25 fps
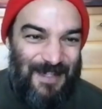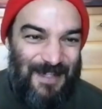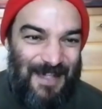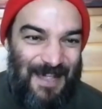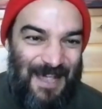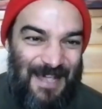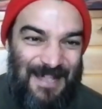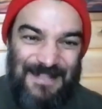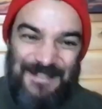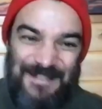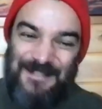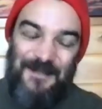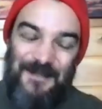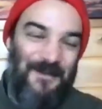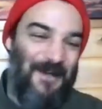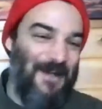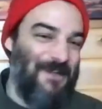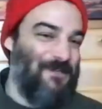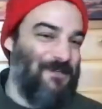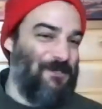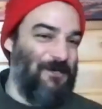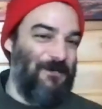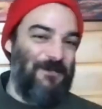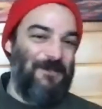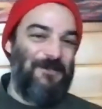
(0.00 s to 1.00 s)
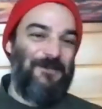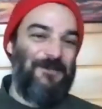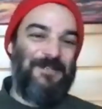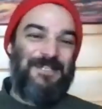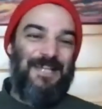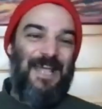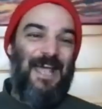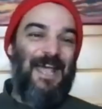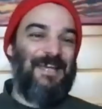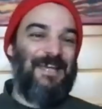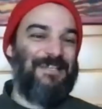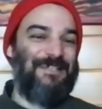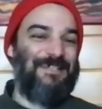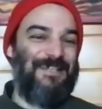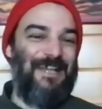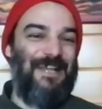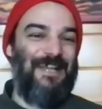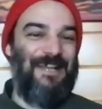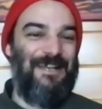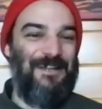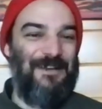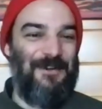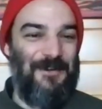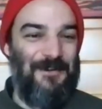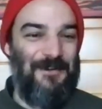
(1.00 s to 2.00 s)
And so I shoot you a text
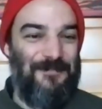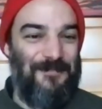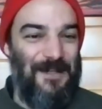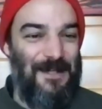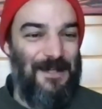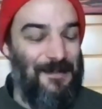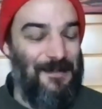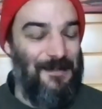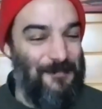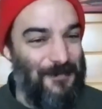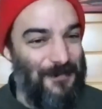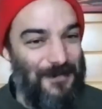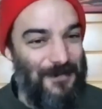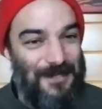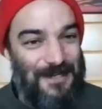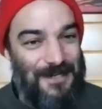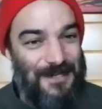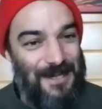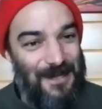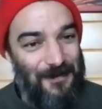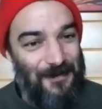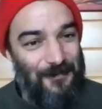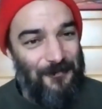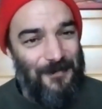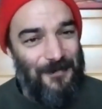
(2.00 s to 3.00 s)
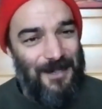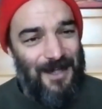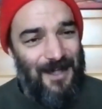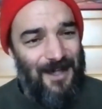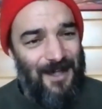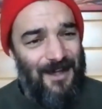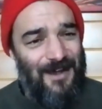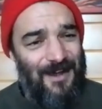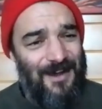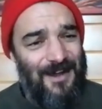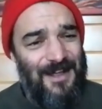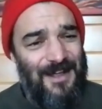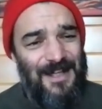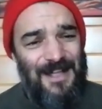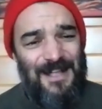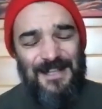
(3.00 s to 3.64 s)
and you're available, and here we are.